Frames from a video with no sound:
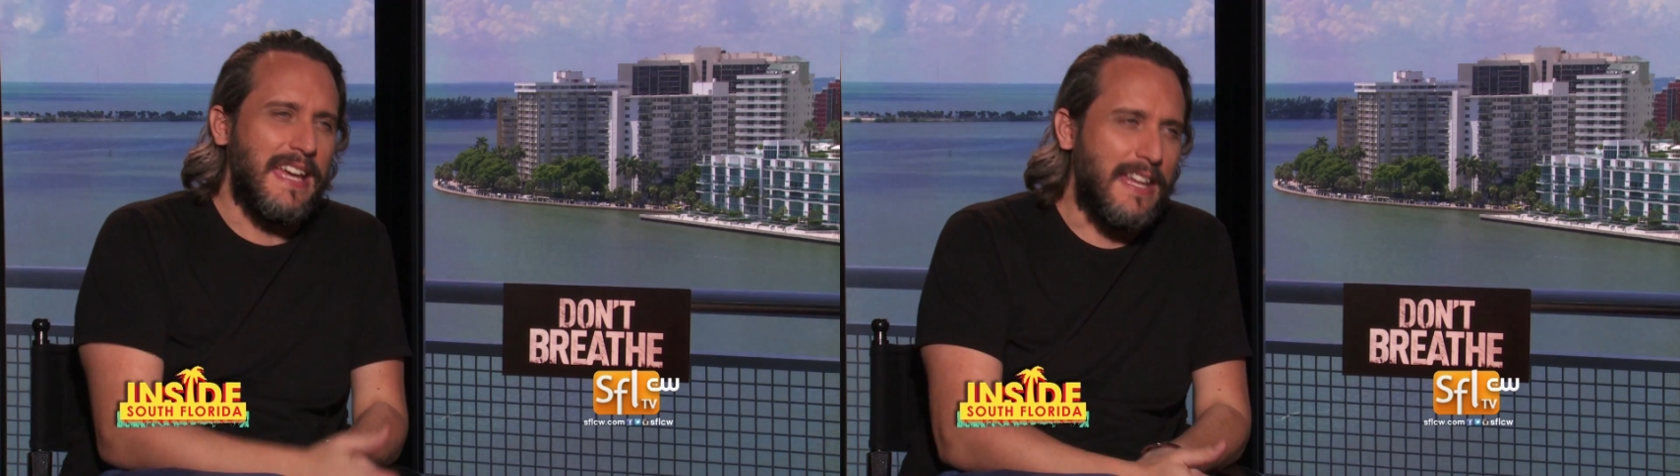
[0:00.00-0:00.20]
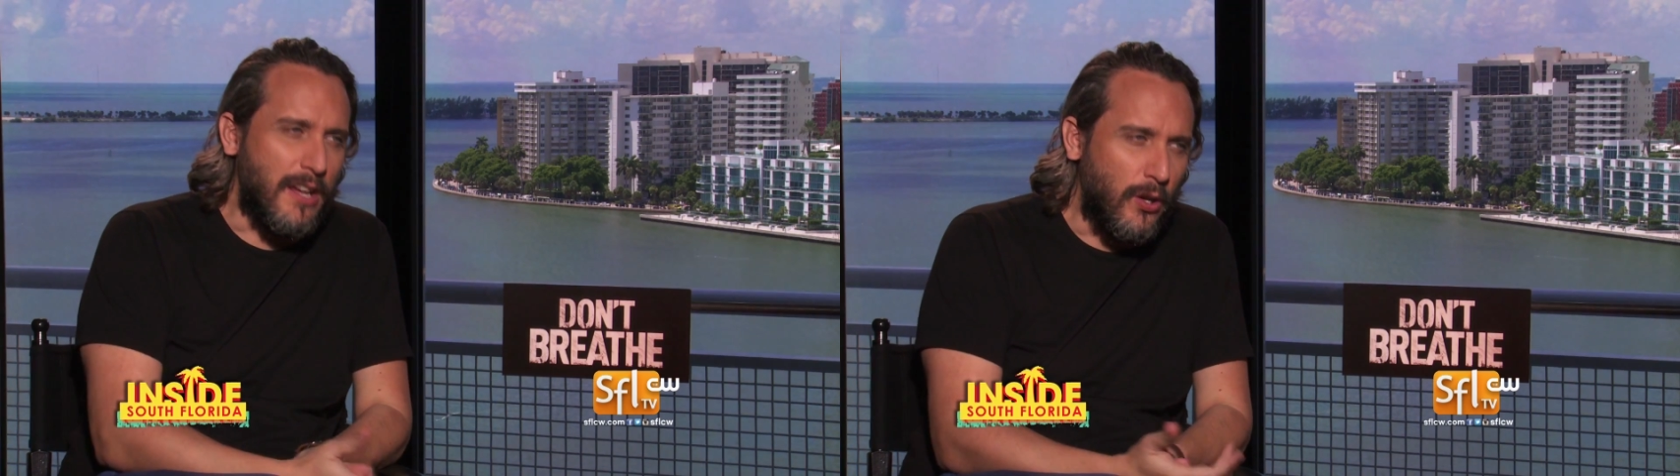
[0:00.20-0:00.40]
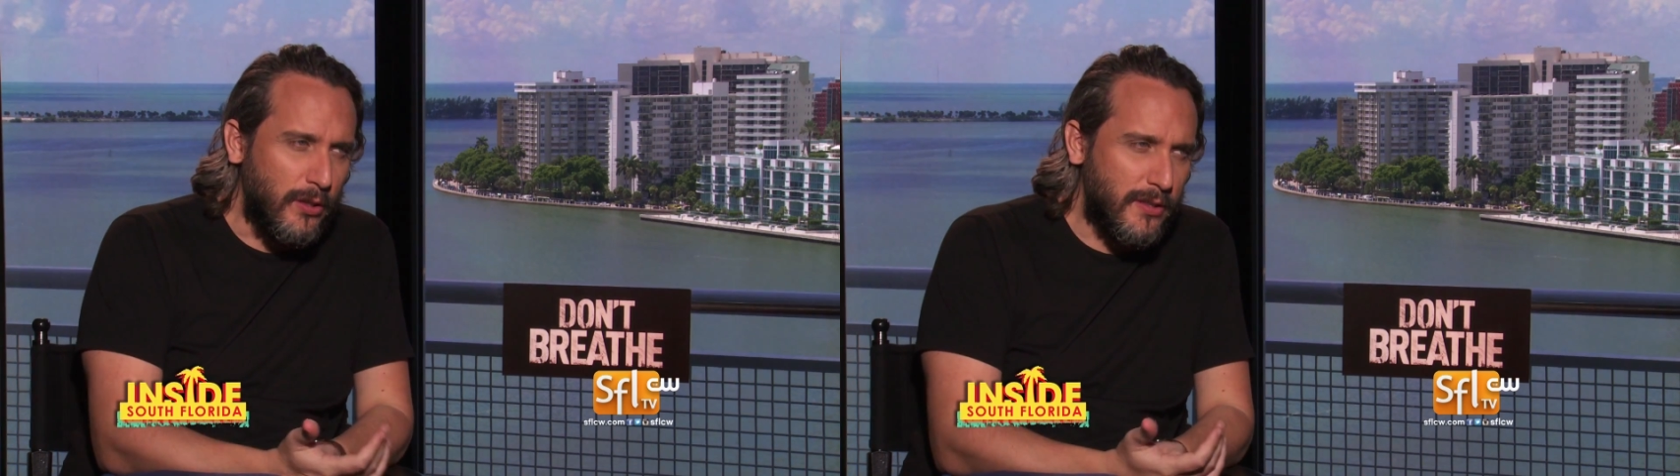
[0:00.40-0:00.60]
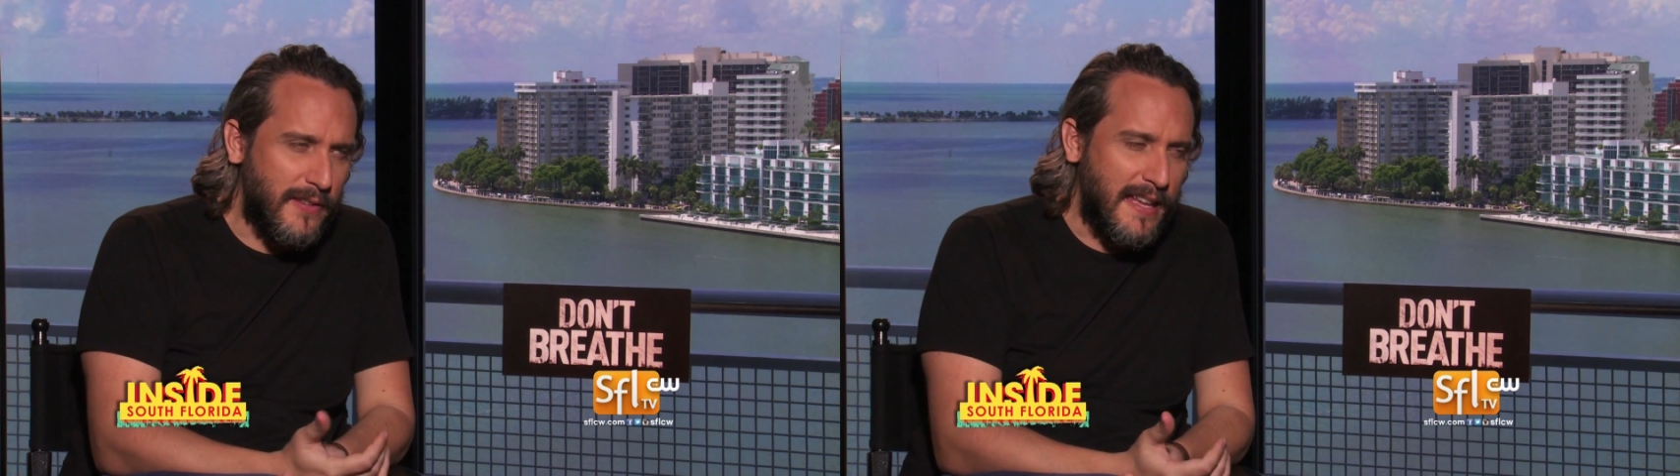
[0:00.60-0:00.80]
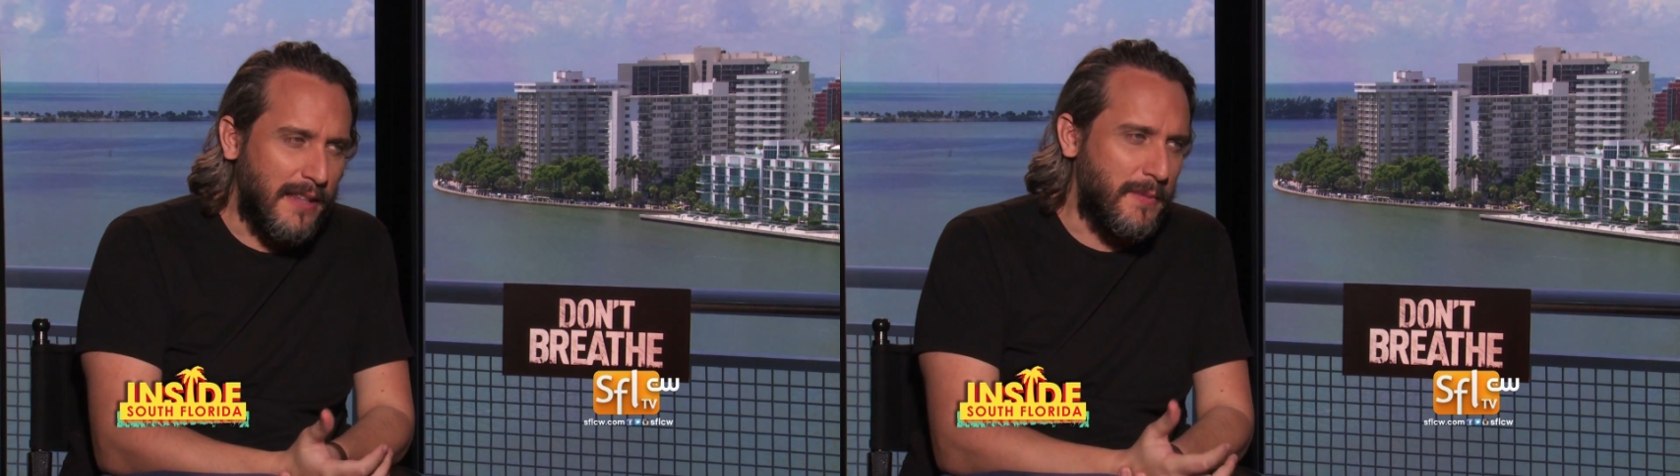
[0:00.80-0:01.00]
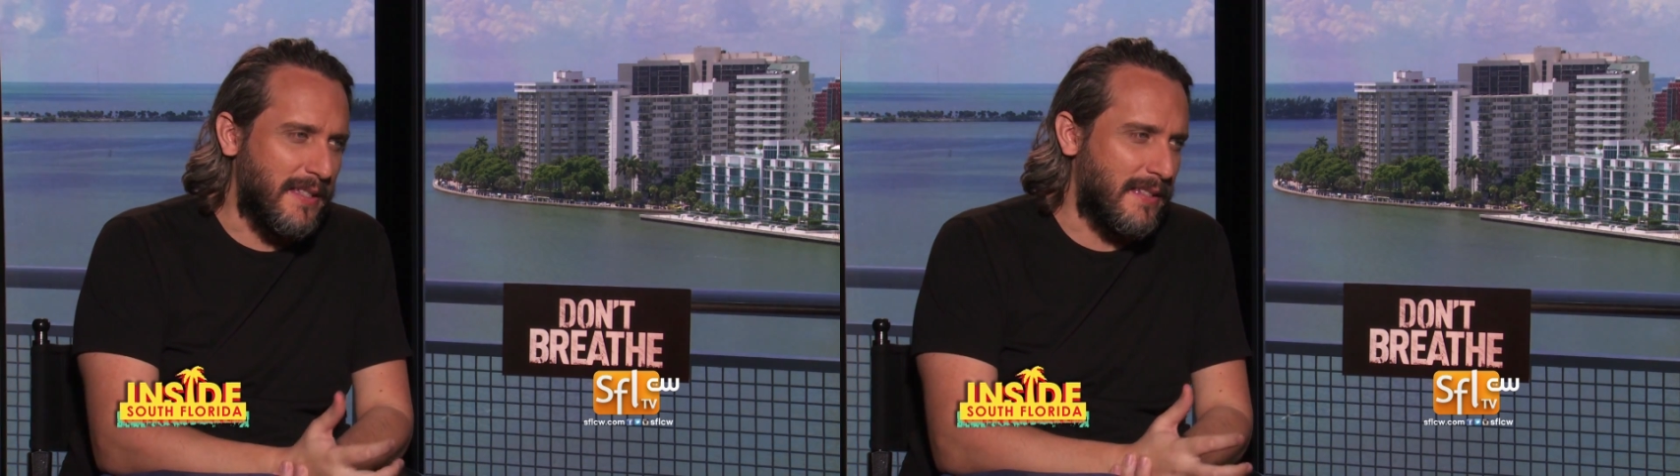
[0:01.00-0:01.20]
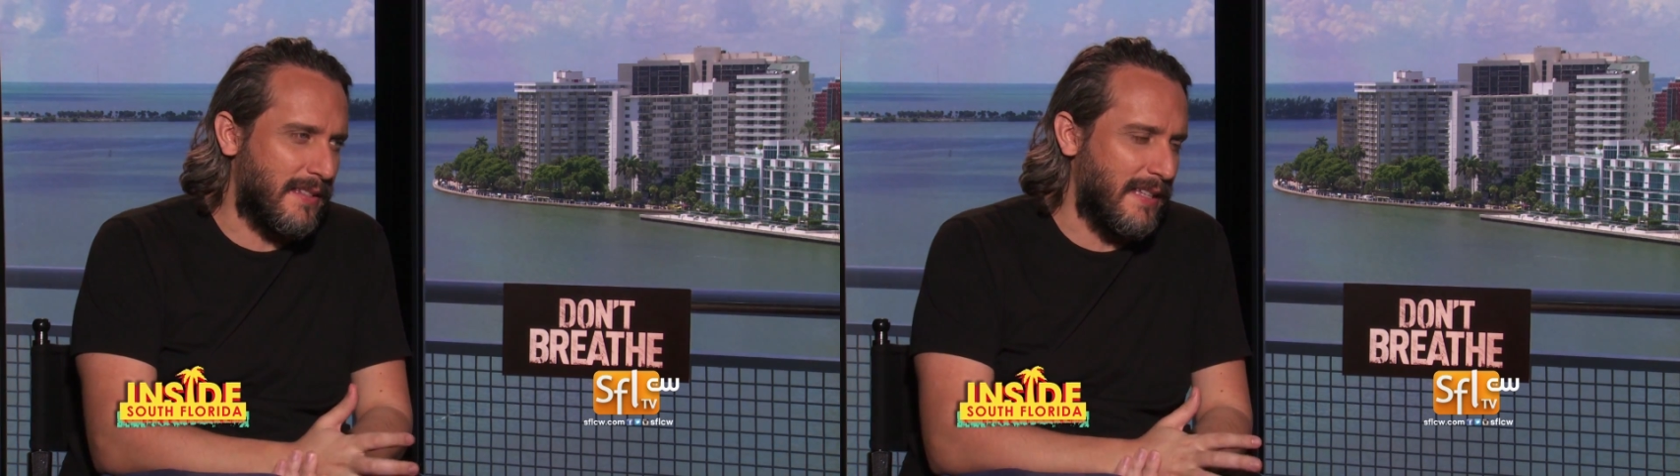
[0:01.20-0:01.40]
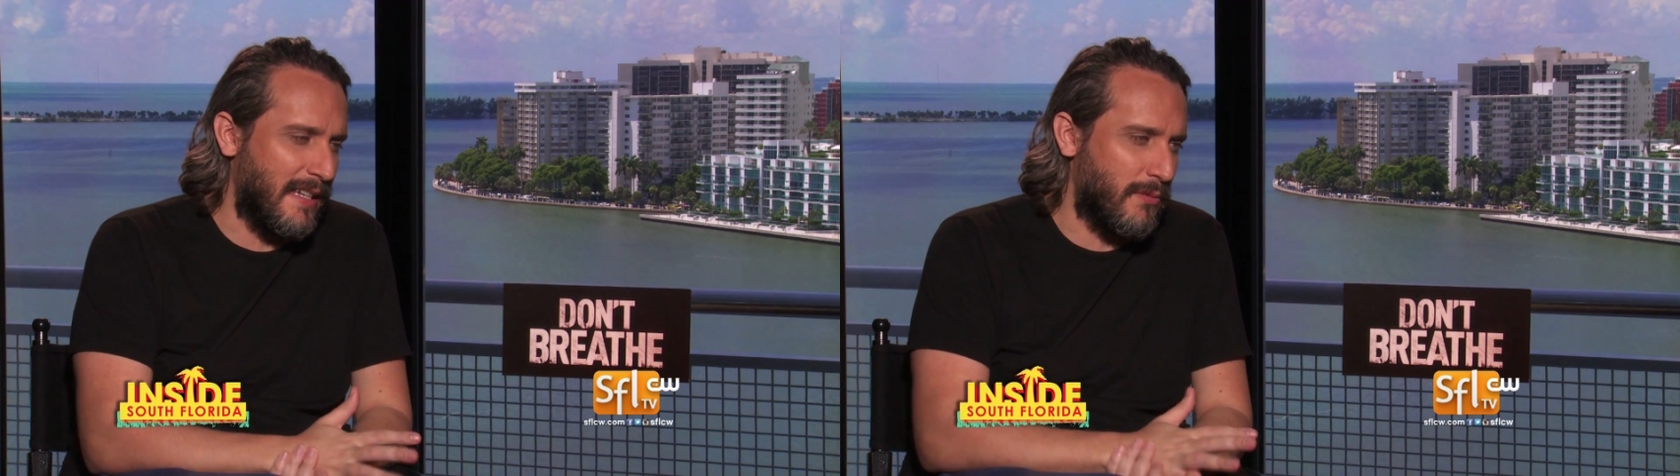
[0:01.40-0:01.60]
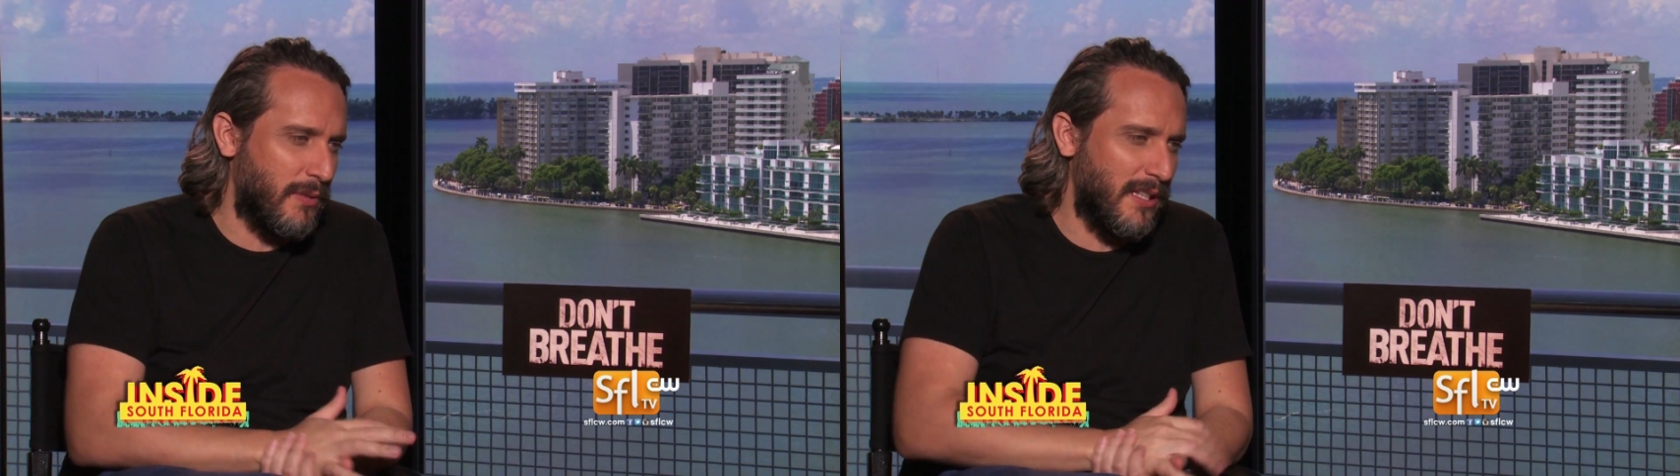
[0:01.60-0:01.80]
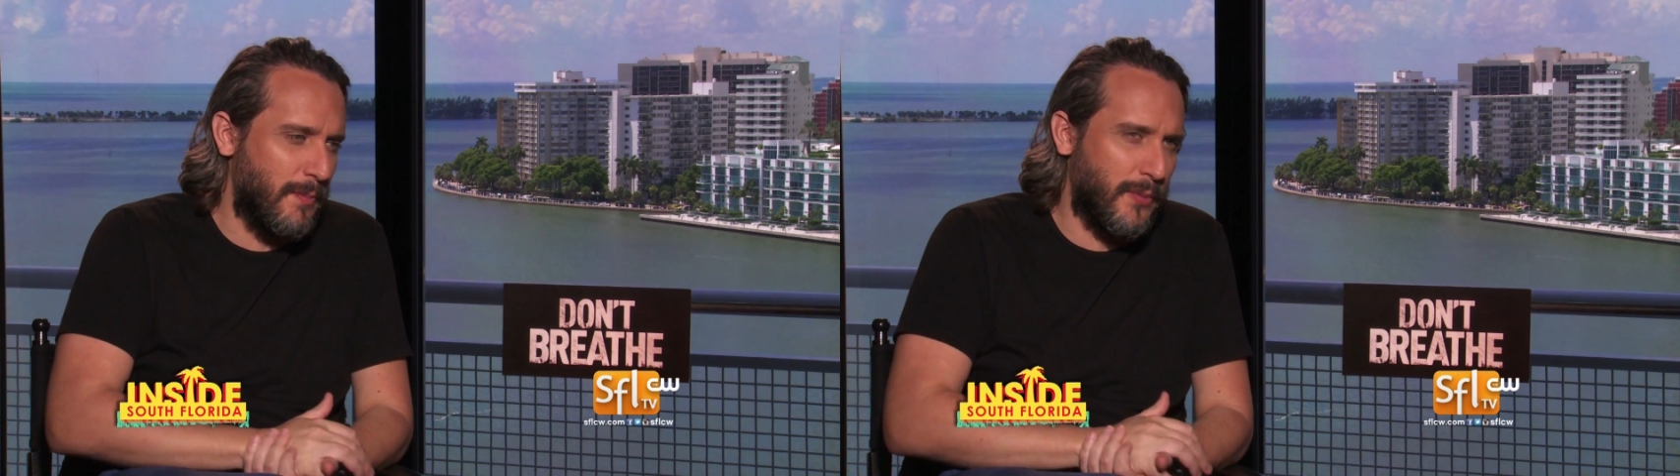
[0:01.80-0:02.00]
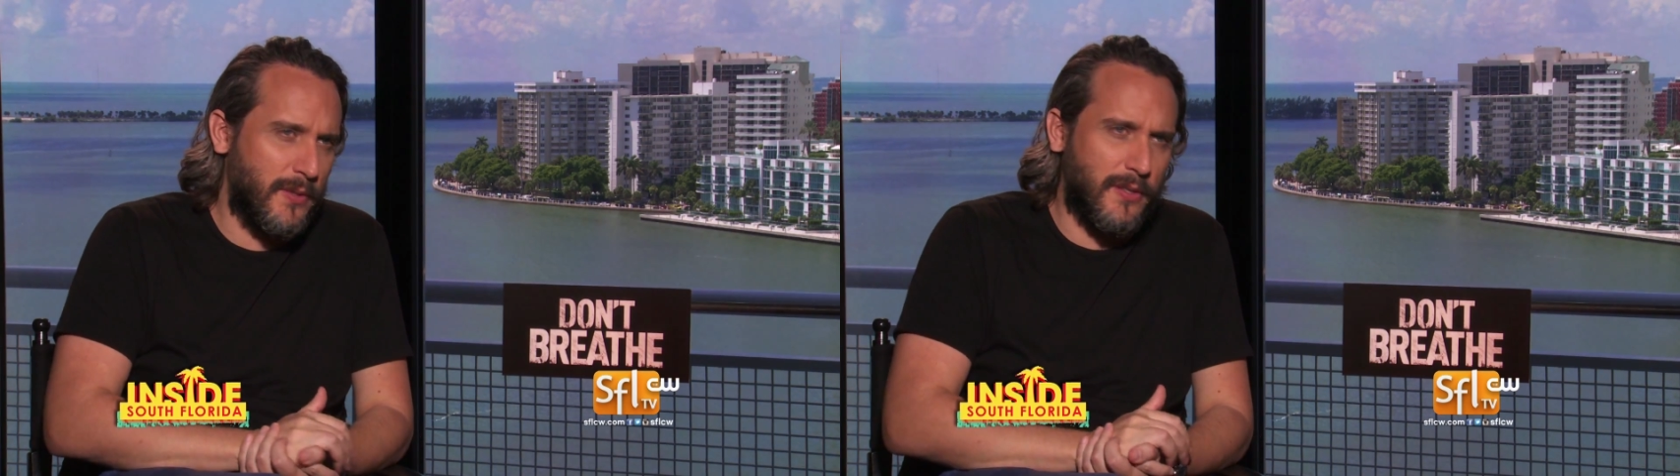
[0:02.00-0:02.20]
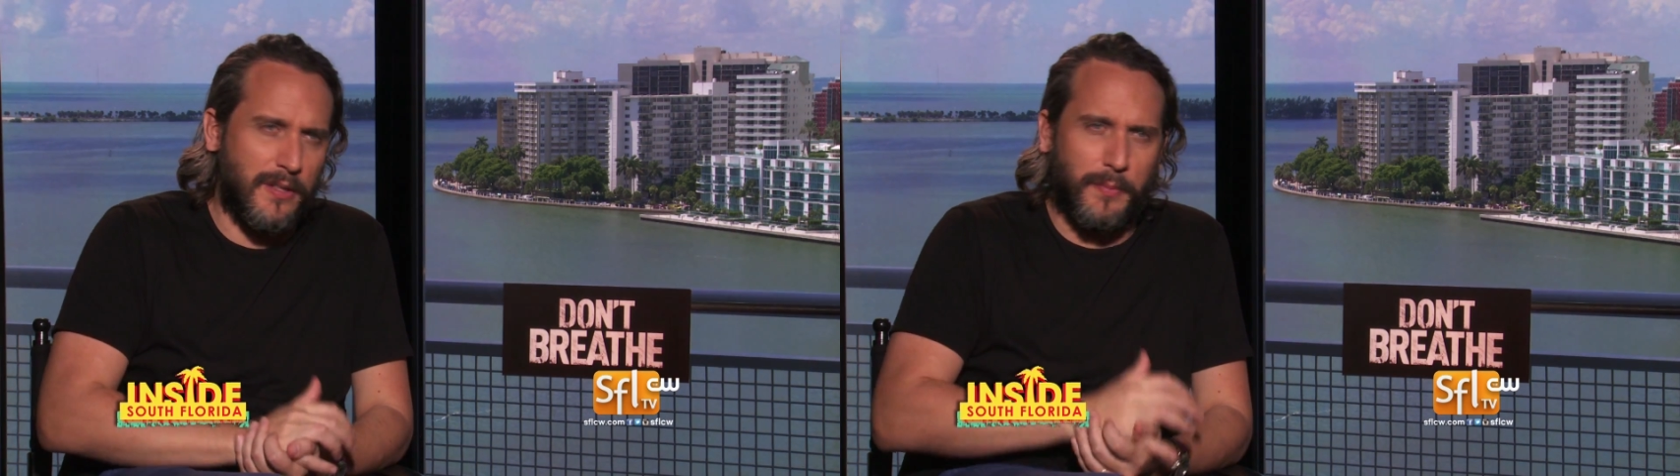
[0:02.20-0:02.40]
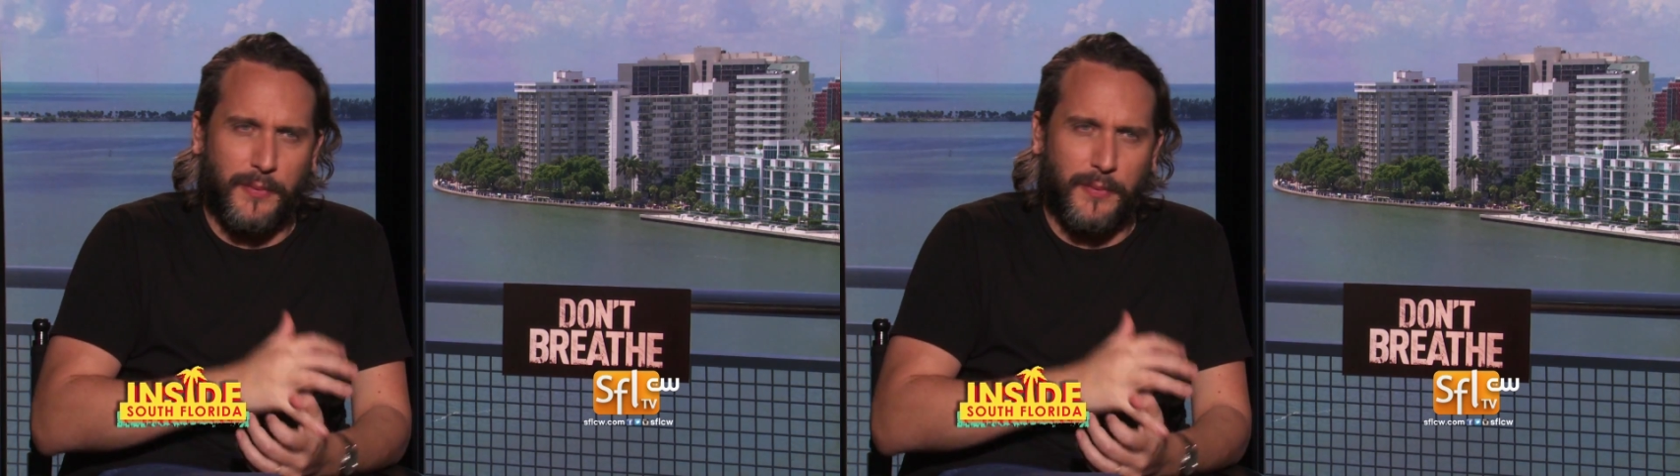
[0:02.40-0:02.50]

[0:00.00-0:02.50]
And all those elements like really put you in a